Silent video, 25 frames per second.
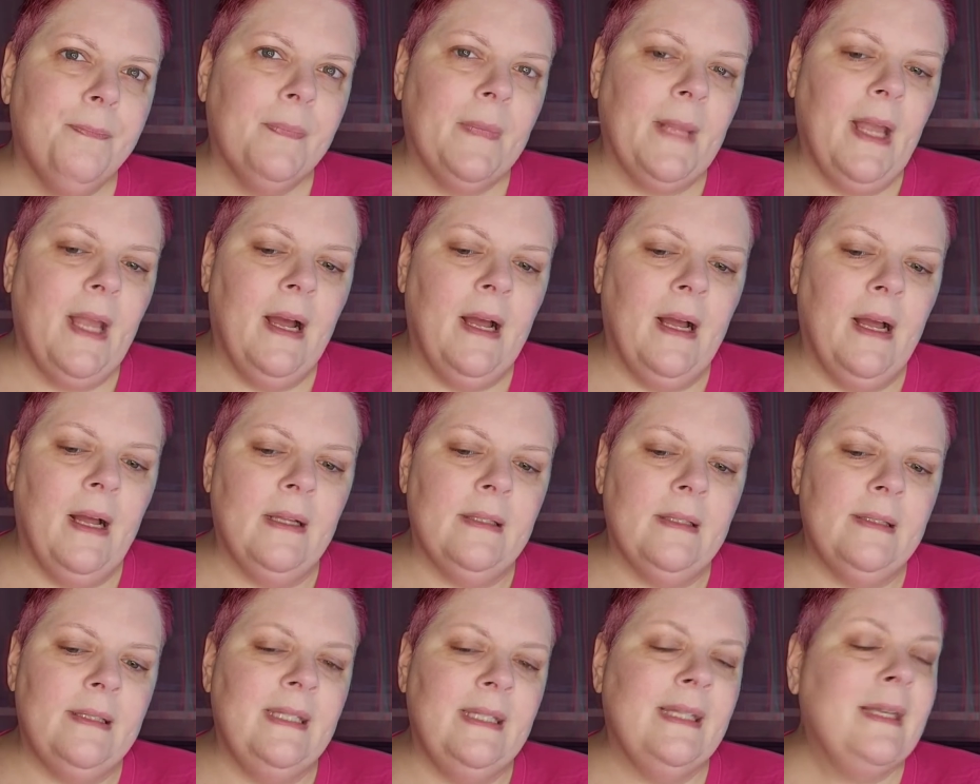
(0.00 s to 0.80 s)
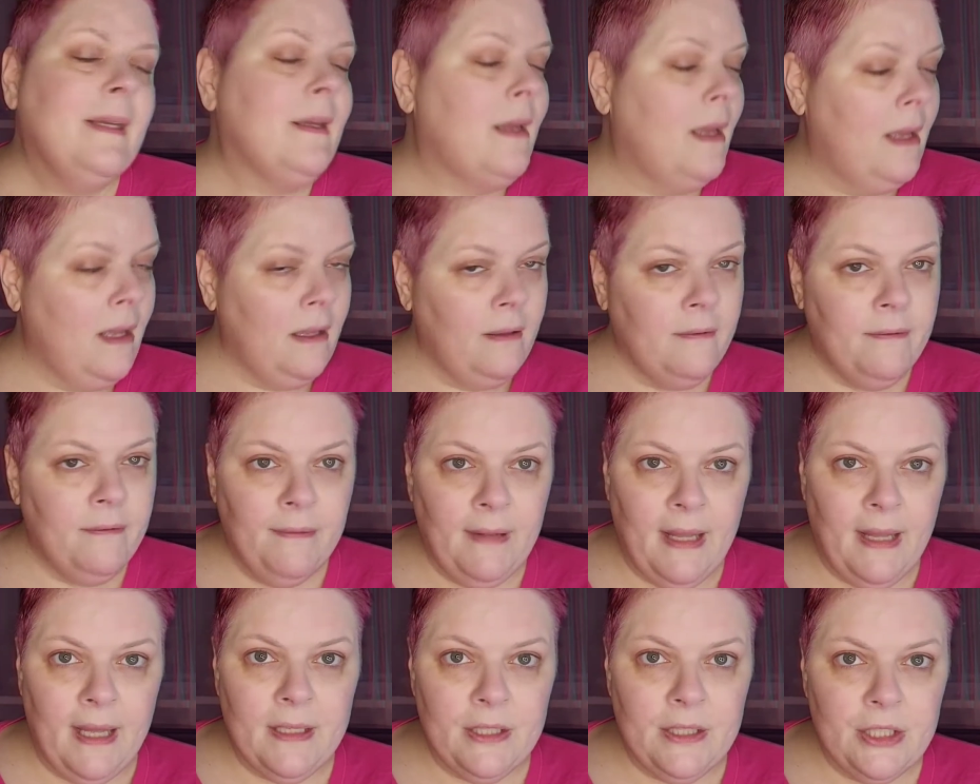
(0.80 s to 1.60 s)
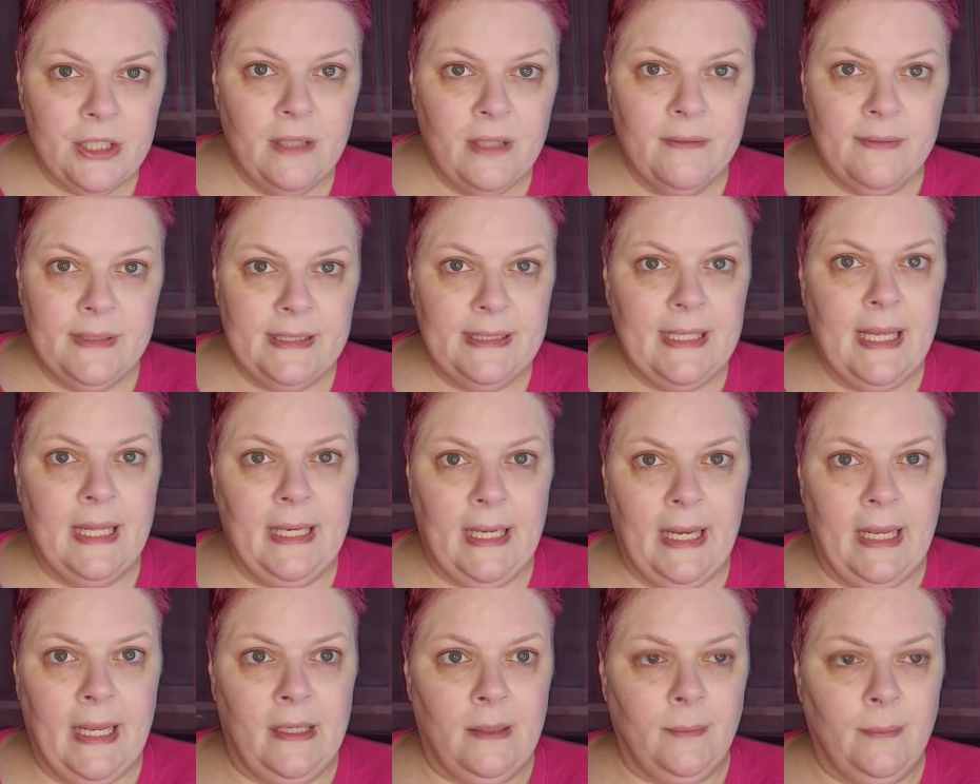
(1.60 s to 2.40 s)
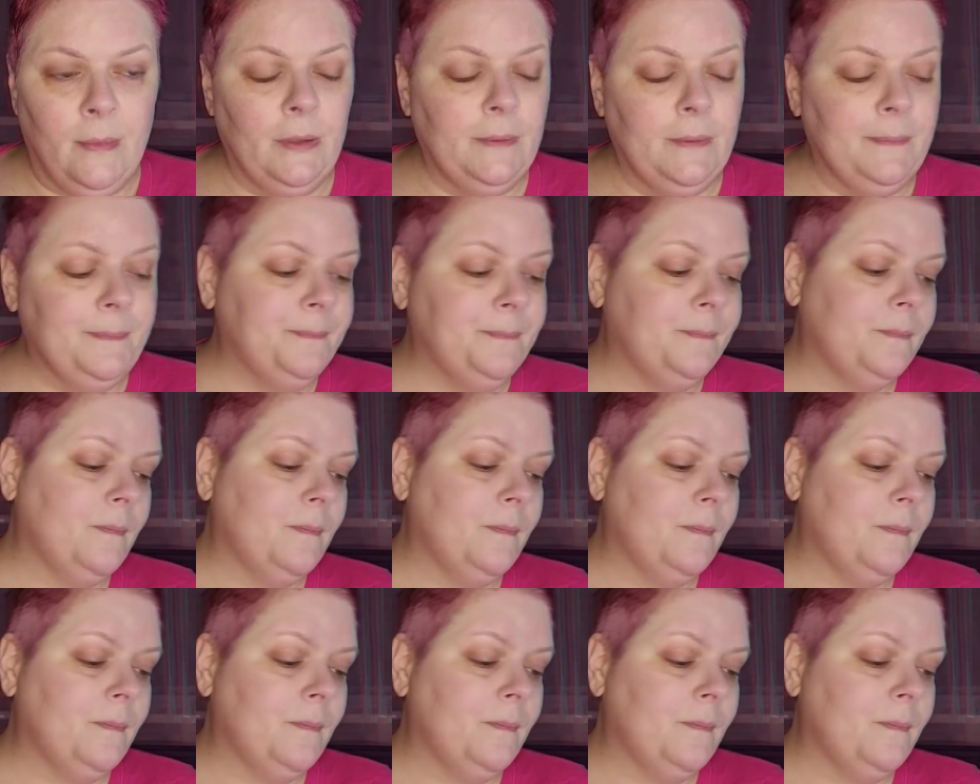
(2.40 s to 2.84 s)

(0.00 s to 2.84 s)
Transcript: decaying flesh of a dead animal.